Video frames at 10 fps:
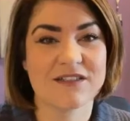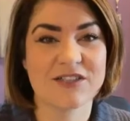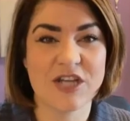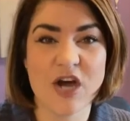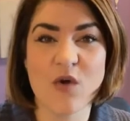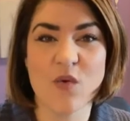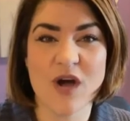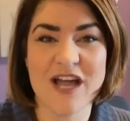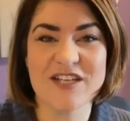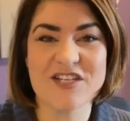Do y'all
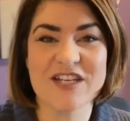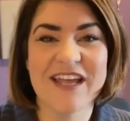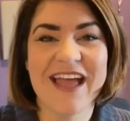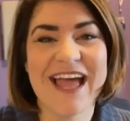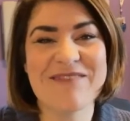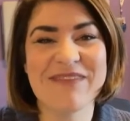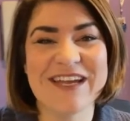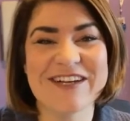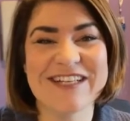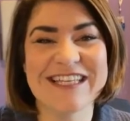watch? Hey,
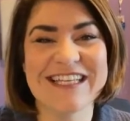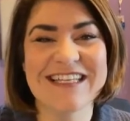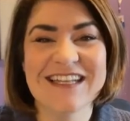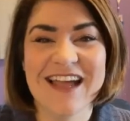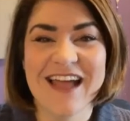Marilyn.